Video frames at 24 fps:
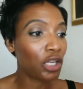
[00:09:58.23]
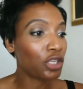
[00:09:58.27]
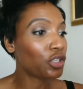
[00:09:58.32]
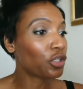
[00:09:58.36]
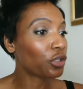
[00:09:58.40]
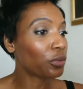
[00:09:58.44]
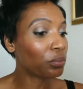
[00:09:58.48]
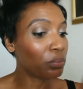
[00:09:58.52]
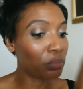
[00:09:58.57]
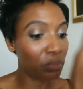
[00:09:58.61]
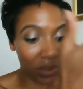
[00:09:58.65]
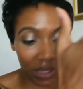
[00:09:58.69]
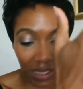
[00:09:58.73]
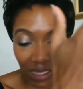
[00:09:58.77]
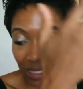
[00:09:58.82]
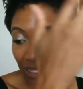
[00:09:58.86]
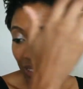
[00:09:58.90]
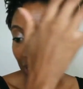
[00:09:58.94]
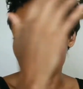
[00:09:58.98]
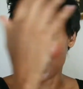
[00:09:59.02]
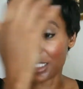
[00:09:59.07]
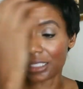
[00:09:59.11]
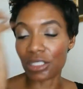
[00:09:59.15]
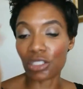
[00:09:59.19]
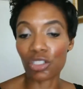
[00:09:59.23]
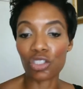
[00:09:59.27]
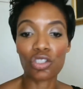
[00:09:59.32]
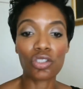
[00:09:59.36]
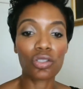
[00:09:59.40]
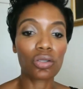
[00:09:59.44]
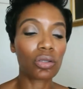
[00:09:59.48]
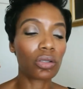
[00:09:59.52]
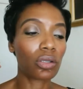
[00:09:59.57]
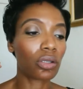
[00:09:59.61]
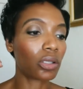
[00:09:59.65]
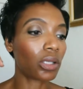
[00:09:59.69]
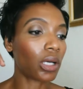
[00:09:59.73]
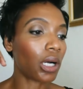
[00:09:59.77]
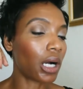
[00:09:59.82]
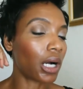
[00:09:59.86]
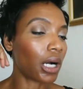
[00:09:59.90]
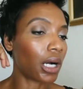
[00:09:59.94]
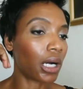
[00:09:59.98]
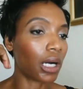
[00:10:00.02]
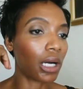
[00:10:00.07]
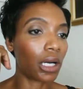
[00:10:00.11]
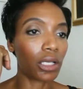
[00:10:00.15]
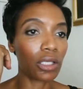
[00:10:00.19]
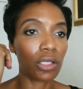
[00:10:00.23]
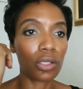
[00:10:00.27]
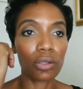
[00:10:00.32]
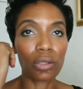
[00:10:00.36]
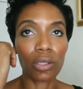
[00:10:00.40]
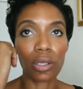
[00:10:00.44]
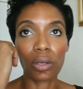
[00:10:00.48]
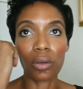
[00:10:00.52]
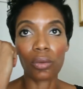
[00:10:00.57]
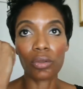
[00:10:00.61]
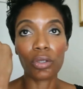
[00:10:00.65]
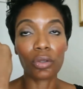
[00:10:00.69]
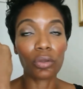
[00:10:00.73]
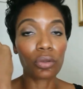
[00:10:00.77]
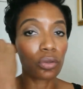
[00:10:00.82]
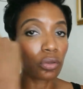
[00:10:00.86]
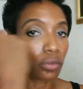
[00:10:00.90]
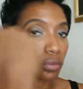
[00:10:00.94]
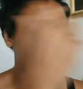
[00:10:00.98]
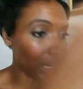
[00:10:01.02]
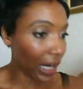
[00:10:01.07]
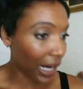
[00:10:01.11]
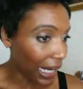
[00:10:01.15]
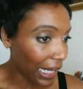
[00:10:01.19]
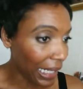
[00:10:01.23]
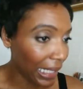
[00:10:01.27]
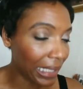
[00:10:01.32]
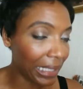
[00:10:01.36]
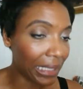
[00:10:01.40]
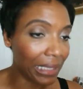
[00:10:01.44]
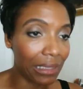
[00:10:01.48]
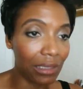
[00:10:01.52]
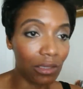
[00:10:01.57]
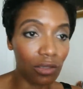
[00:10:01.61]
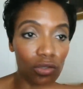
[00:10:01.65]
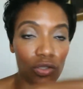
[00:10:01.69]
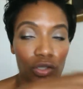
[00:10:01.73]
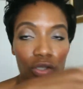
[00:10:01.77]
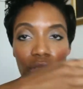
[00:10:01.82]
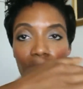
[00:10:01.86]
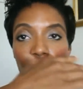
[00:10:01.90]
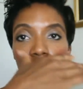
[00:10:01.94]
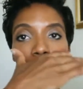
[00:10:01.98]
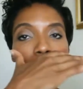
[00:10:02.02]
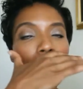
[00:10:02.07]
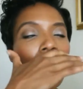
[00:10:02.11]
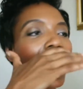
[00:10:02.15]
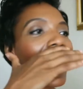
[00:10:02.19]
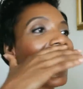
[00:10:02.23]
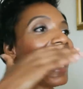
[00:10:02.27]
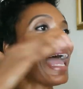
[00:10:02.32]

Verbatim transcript: Your beans, your, uh, you know, your grains, you know,